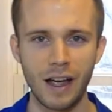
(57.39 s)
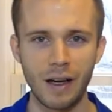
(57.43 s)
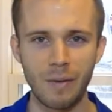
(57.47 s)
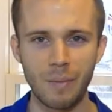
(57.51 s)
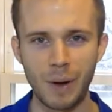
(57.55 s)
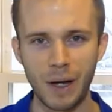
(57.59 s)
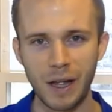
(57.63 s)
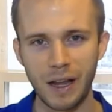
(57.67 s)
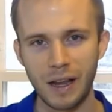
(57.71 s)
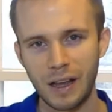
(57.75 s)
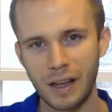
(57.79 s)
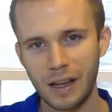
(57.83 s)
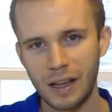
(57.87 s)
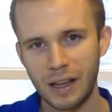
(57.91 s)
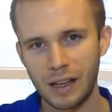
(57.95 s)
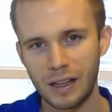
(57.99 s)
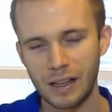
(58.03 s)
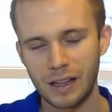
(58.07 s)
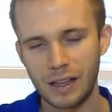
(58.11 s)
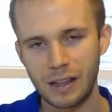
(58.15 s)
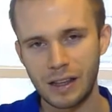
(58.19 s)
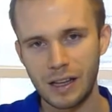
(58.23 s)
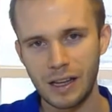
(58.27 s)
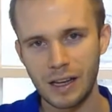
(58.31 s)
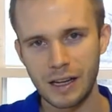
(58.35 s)
But
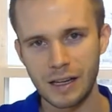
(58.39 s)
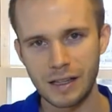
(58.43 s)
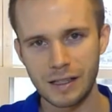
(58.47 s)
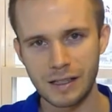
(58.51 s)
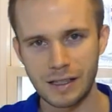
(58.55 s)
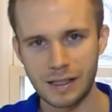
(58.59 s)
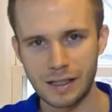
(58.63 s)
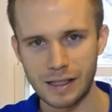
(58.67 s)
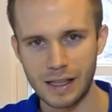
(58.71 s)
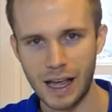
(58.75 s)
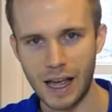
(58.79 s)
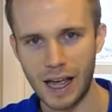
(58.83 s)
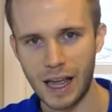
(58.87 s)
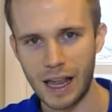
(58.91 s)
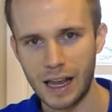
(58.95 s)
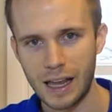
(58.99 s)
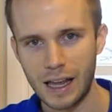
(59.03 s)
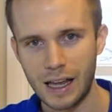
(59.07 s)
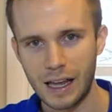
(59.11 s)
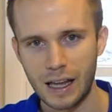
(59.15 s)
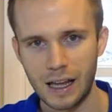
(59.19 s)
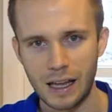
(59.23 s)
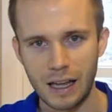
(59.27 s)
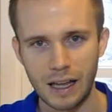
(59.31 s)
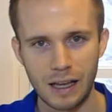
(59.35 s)
the thing is, is
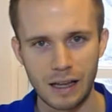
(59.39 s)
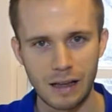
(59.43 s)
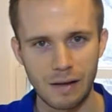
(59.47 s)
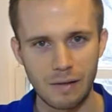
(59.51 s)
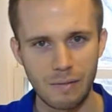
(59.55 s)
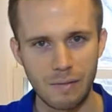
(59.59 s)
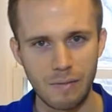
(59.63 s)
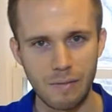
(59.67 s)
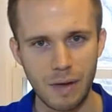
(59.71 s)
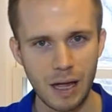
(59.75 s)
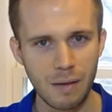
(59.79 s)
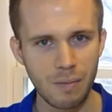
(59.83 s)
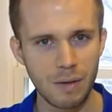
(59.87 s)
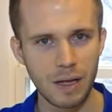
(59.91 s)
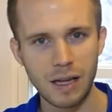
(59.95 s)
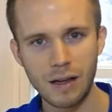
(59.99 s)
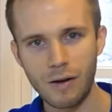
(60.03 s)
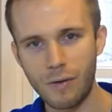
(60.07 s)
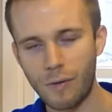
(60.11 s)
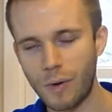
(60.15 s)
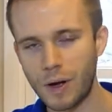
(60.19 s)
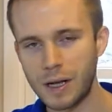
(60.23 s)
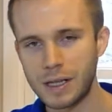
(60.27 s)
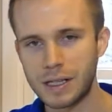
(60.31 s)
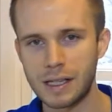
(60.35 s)
that maybe
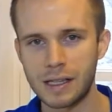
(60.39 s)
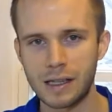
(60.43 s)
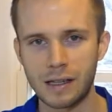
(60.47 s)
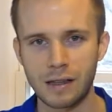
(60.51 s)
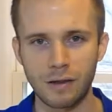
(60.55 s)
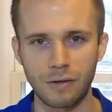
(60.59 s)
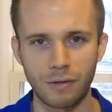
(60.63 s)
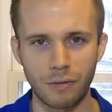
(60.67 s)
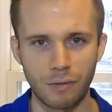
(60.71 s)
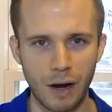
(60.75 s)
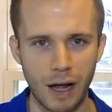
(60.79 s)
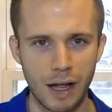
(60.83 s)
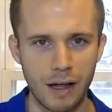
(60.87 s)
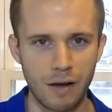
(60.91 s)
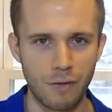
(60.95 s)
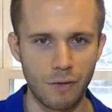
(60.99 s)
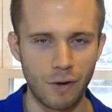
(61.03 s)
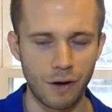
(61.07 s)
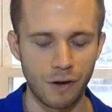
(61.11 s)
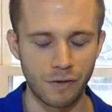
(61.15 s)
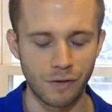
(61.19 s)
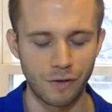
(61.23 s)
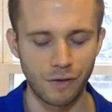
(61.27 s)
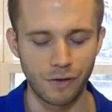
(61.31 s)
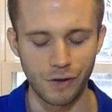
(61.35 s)
it wasn't the right
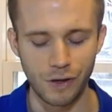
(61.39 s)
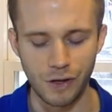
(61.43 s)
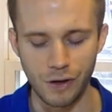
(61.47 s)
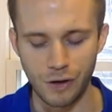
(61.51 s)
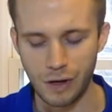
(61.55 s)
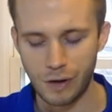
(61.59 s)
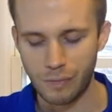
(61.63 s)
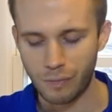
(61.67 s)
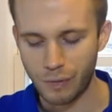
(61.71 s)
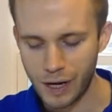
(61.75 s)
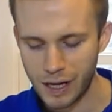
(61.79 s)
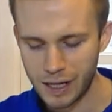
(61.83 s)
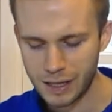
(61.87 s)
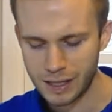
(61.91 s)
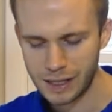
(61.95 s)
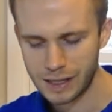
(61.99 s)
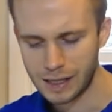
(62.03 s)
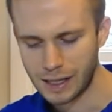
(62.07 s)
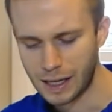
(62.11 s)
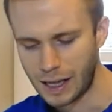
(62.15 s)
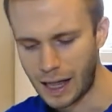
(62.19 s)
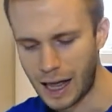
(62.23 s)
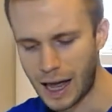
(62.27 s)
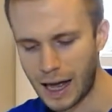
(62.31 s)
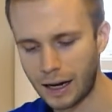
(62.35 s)
one for you. It raises
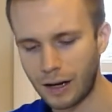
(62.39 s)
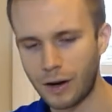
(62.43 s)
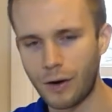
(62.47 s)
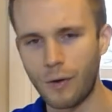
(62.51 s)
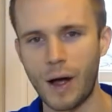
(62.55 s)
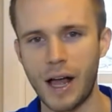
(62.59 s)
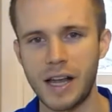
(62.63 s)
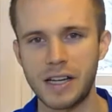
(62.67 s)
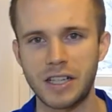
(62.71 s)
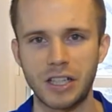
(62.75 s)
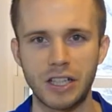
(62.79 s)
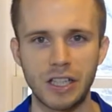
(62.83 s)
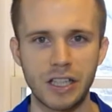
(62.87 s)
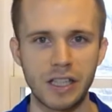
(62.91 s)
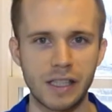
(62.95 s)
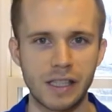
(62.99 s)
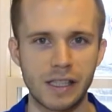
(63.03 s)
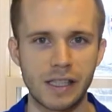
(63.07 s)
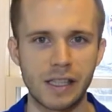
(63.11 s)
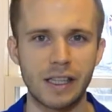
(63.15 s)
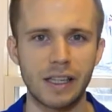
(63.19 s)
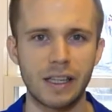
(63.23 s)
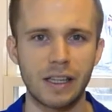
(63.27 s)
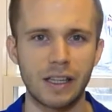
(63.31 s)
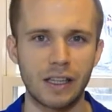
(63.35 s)
a lot of
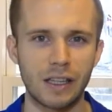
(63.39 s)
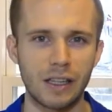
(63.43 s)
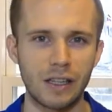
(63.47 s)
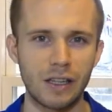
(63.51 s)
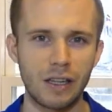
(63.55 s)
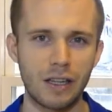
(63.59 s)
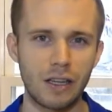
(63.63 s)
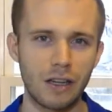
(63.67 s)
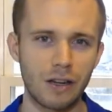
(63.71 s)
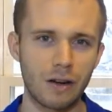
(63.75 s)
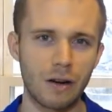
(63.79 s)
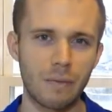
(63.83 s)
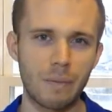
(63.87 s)
questions. You hear